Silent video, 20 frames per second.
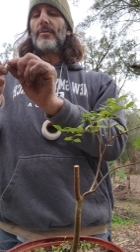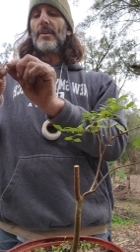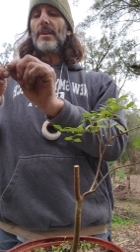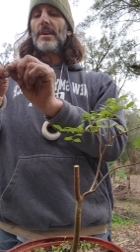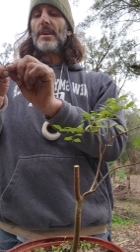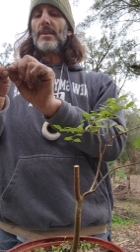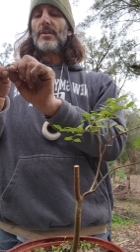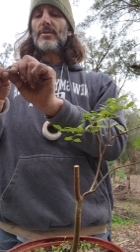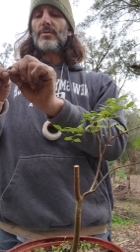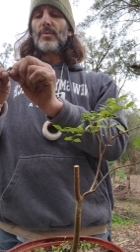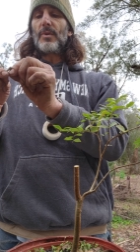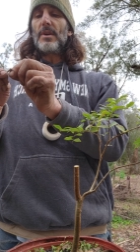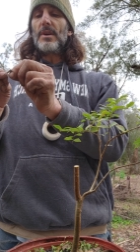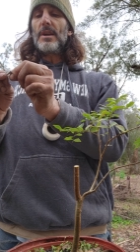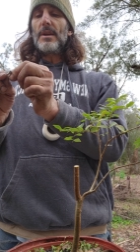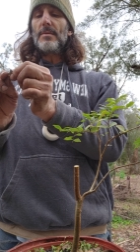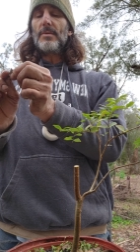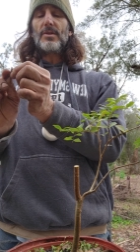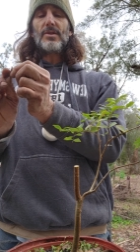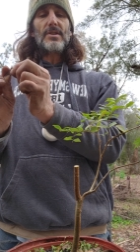videos where
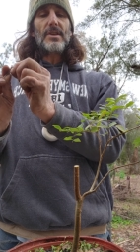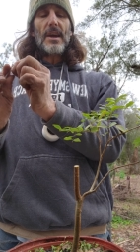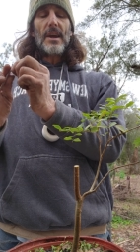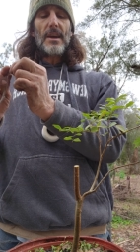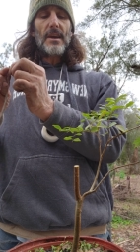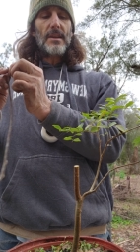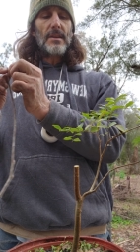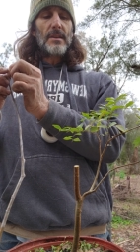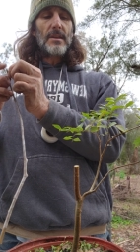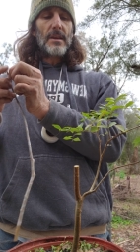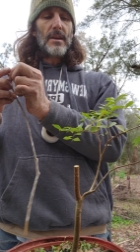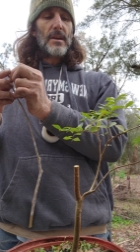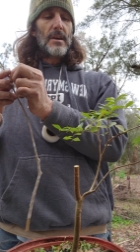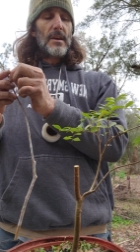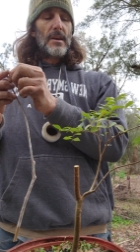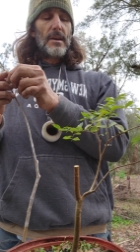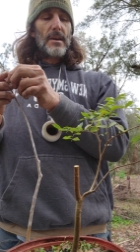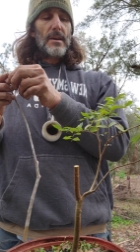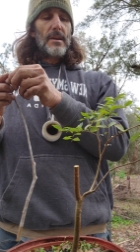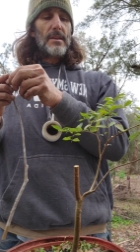he was saying
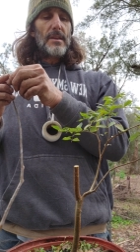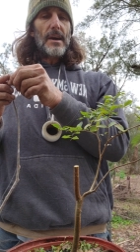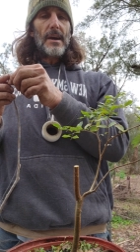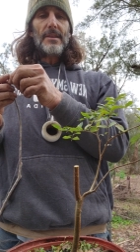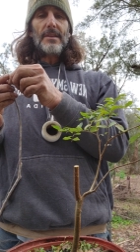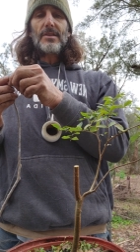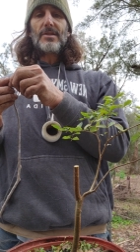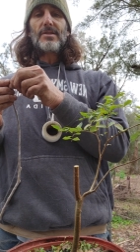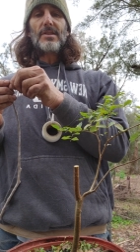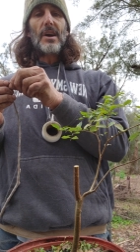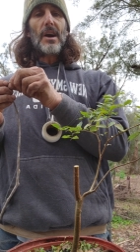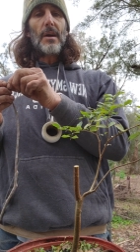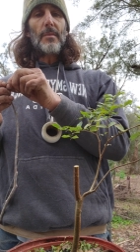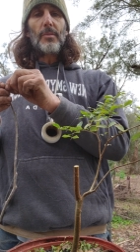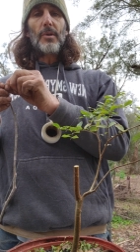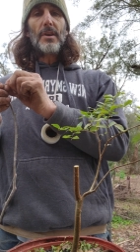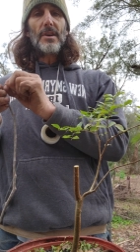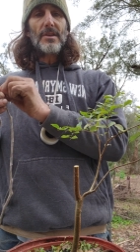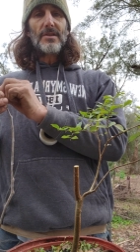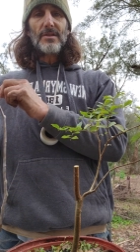that the
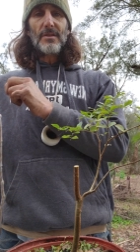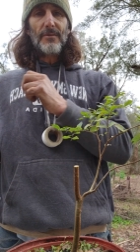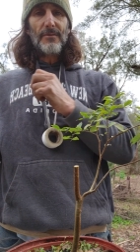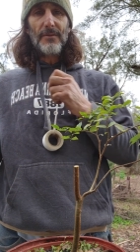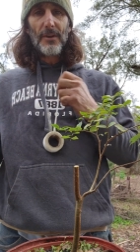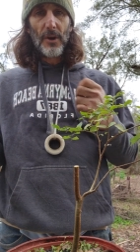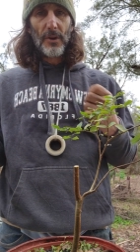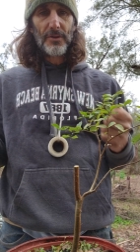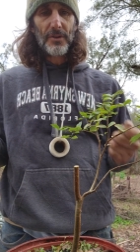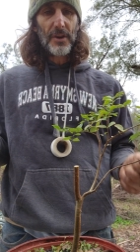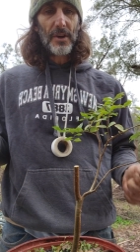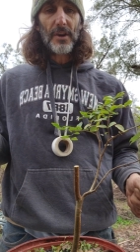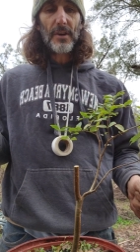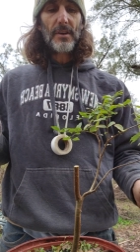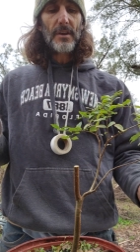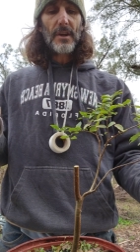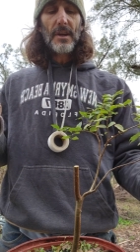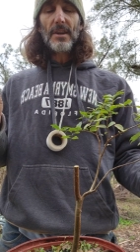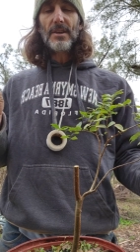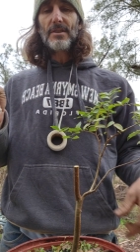Sabra is the filter.
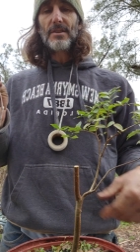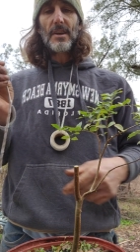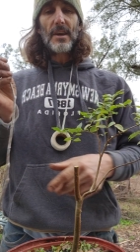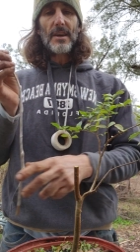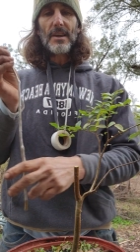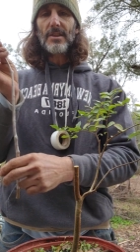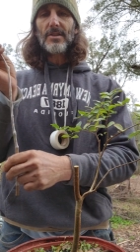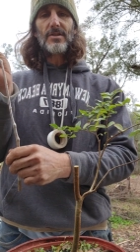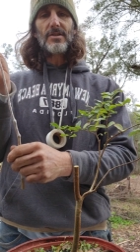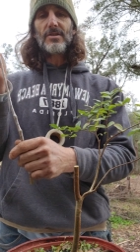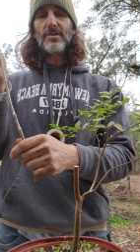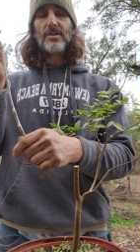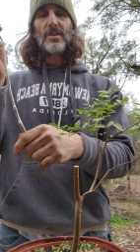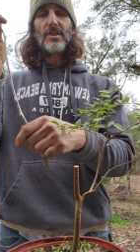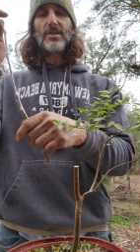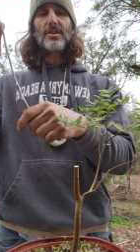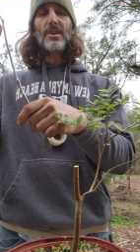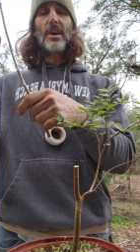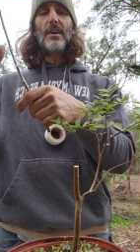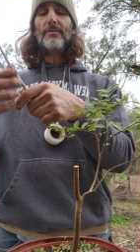He's like, it's just the
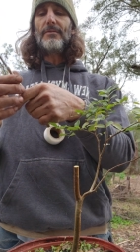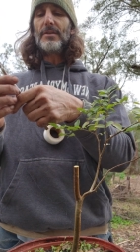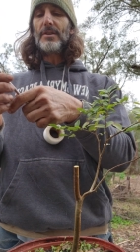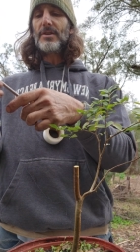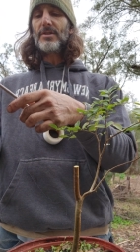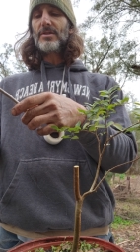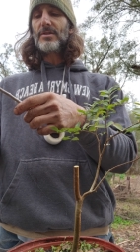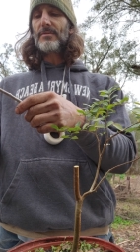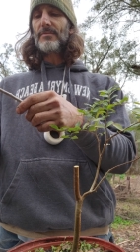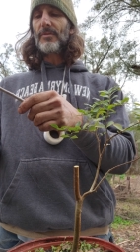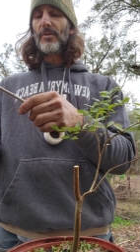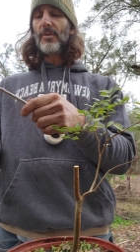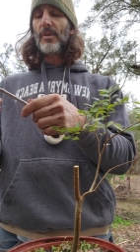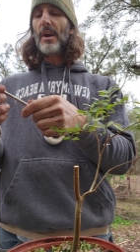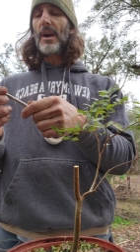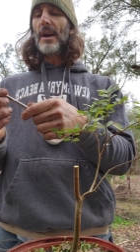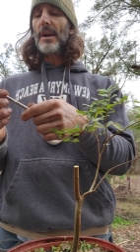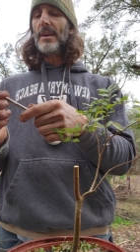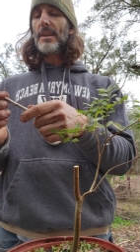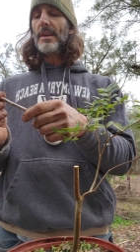toughest
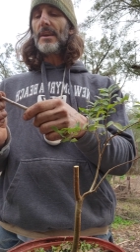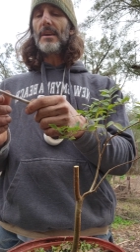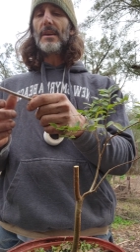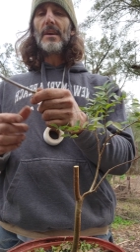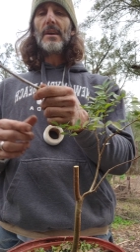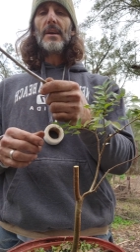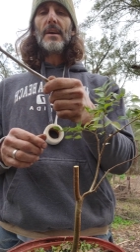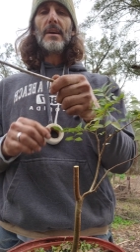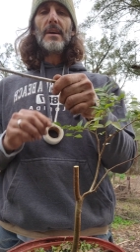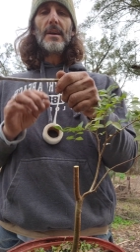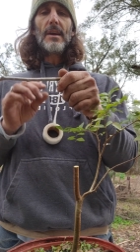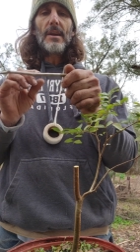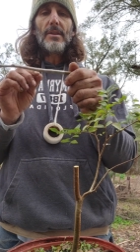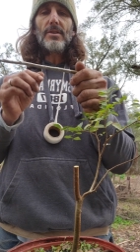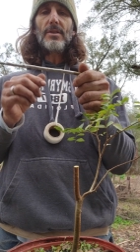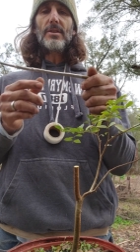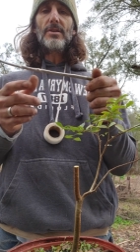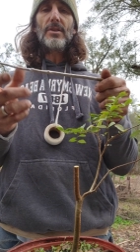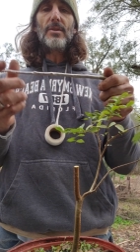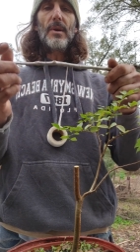variety and
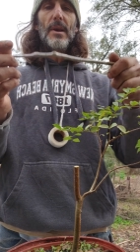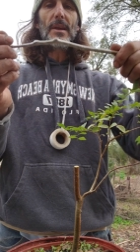you can do